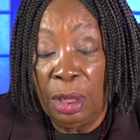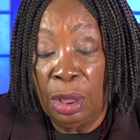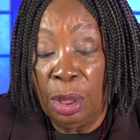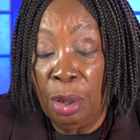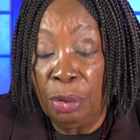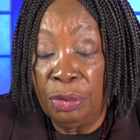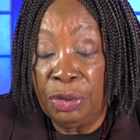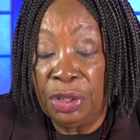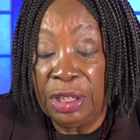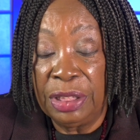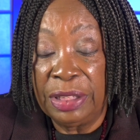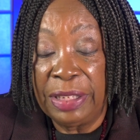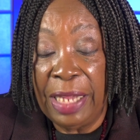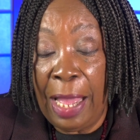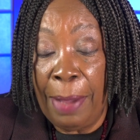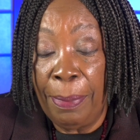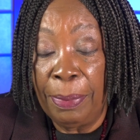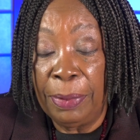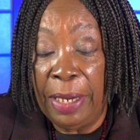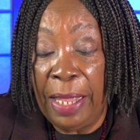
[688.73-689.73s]
go to the
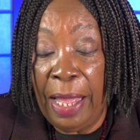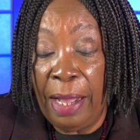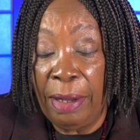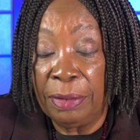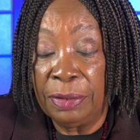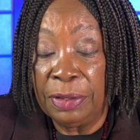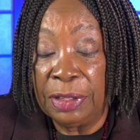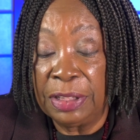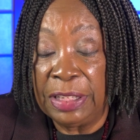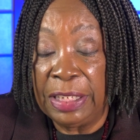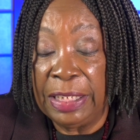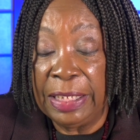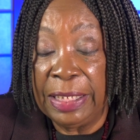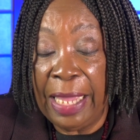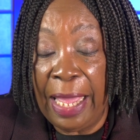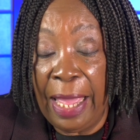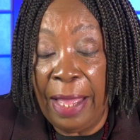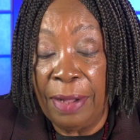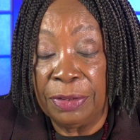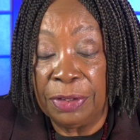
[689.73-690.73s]
tabernacle and seek
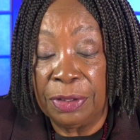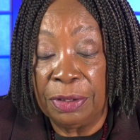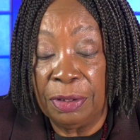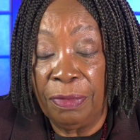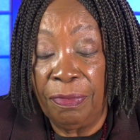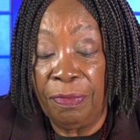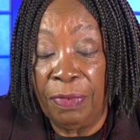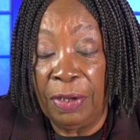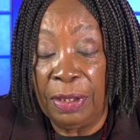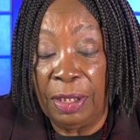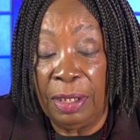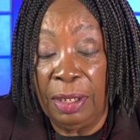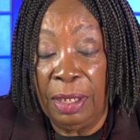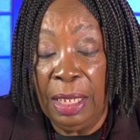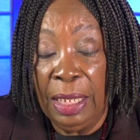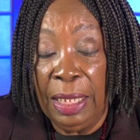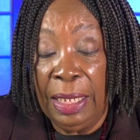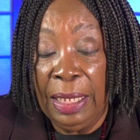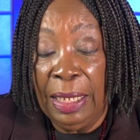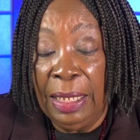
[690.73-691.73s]
counsel for the
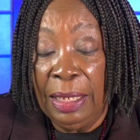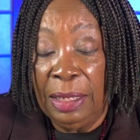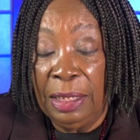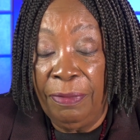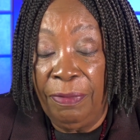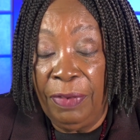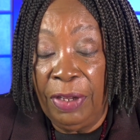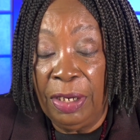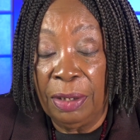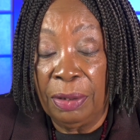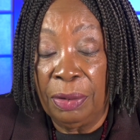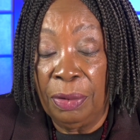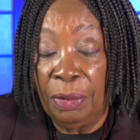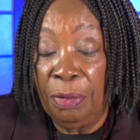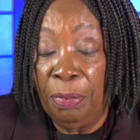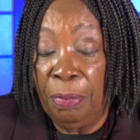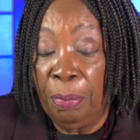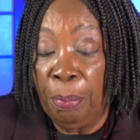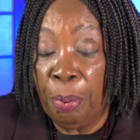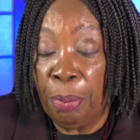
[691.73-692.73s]

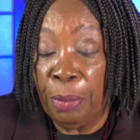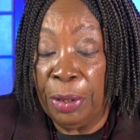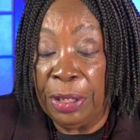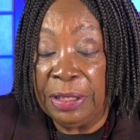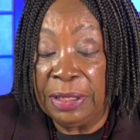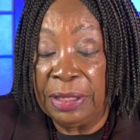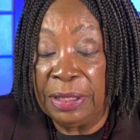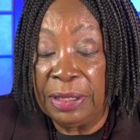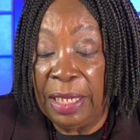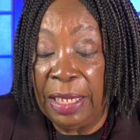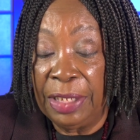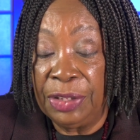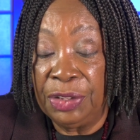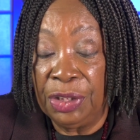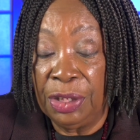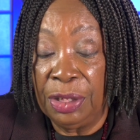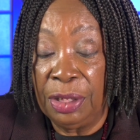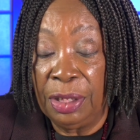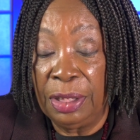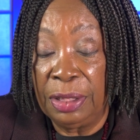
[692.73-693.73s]
Levitical priests and
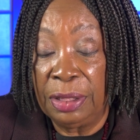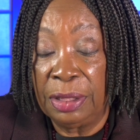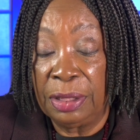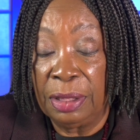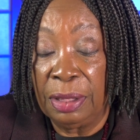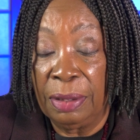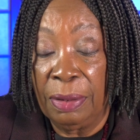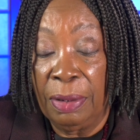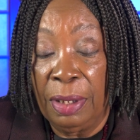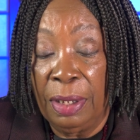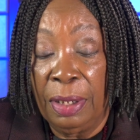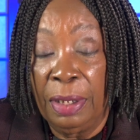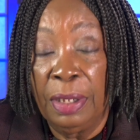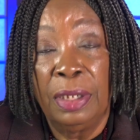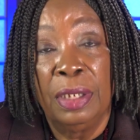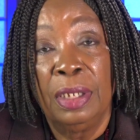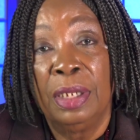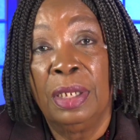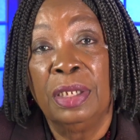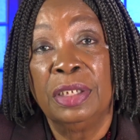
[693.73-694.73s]
judge.
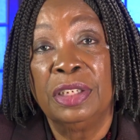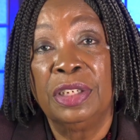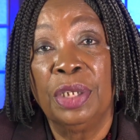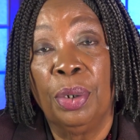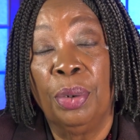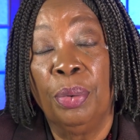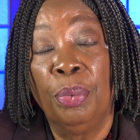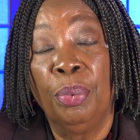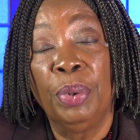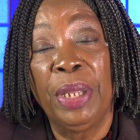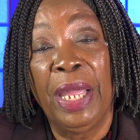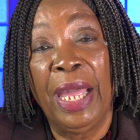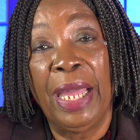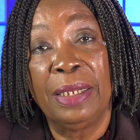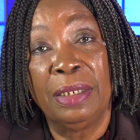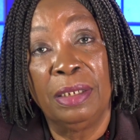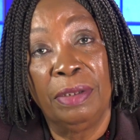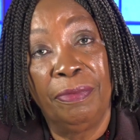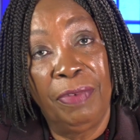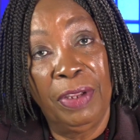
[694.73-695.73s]
So we
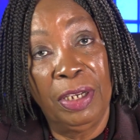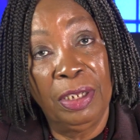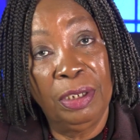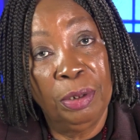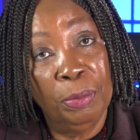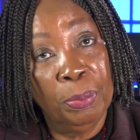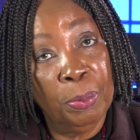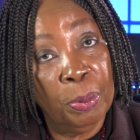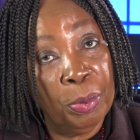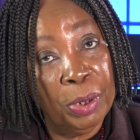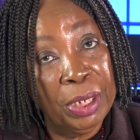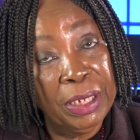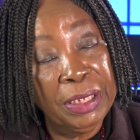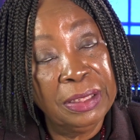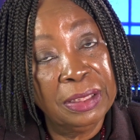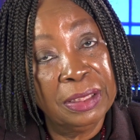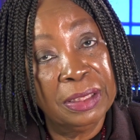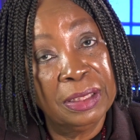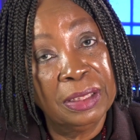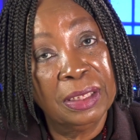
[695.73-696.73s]
had Levitical
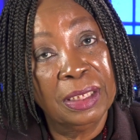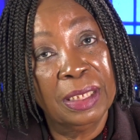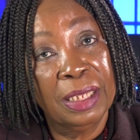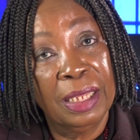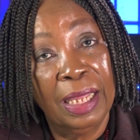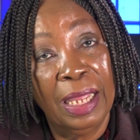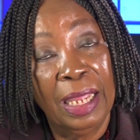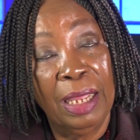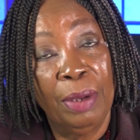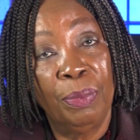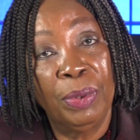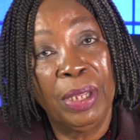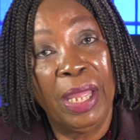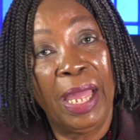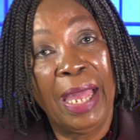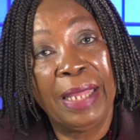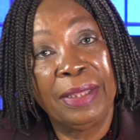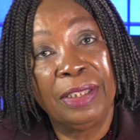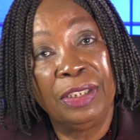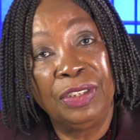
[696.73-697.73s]
priests and we
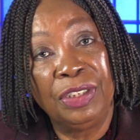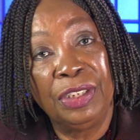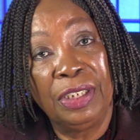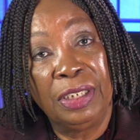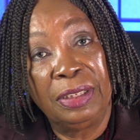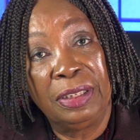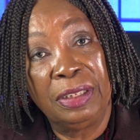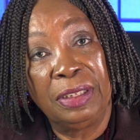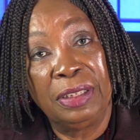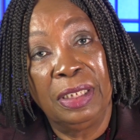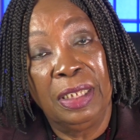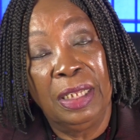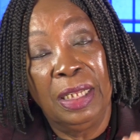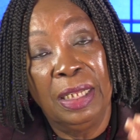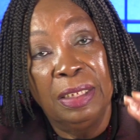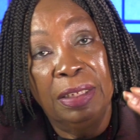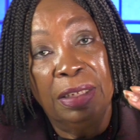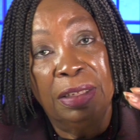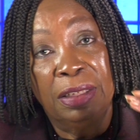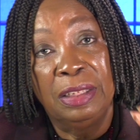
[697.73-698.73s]
had the judges.
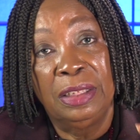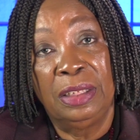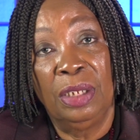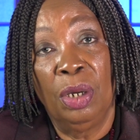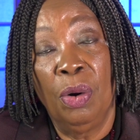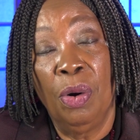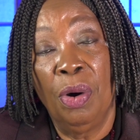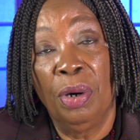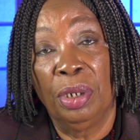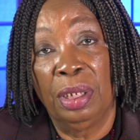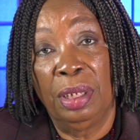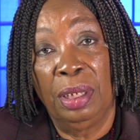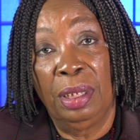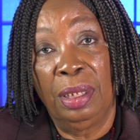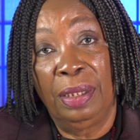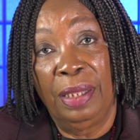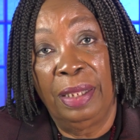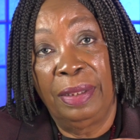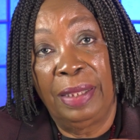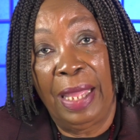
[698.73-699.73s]
This is the order
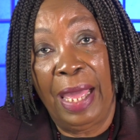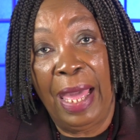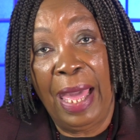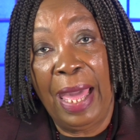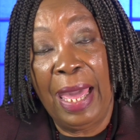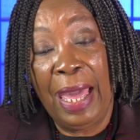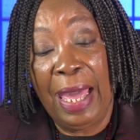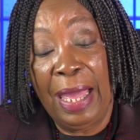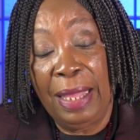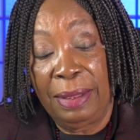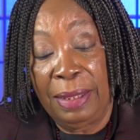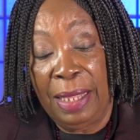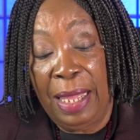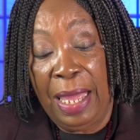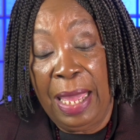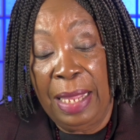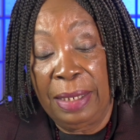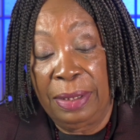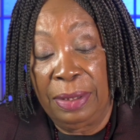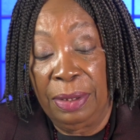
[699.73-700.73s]
that they had.
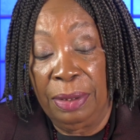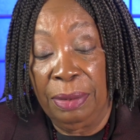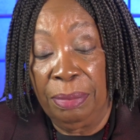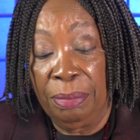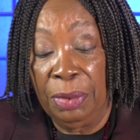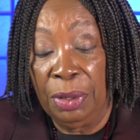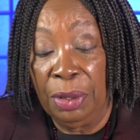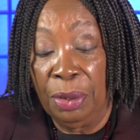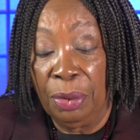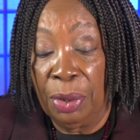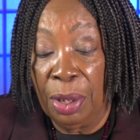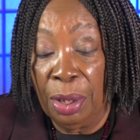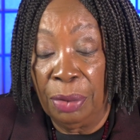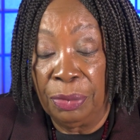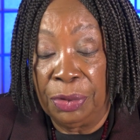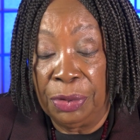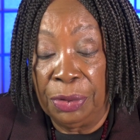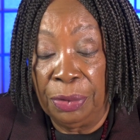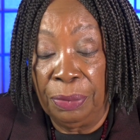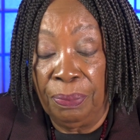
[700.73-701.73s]
They had to, go
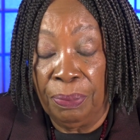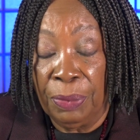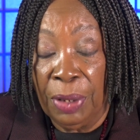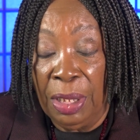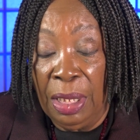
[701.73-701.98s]
to.